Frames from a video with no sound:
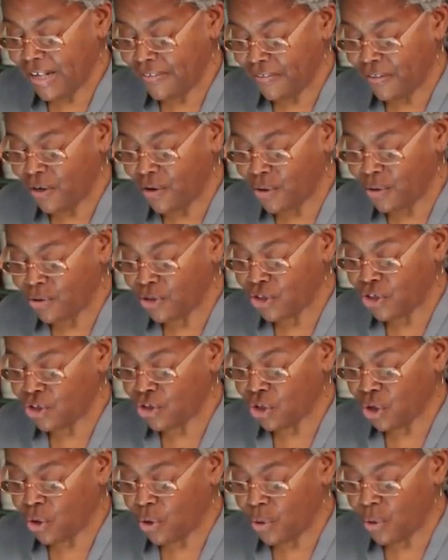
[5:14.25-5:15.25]
at the
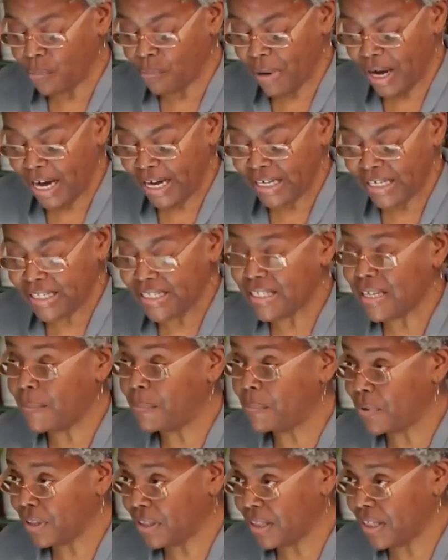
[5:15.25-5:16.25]
ocean to hold bodies
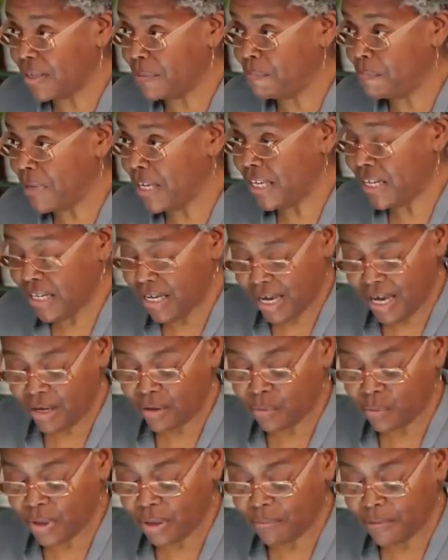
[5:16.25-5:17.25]
separately, men
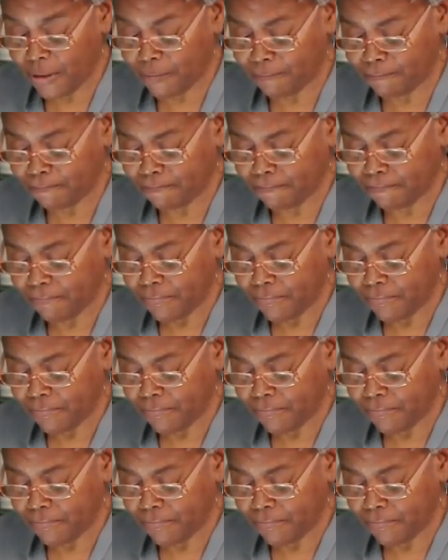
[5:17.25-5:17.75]
and women.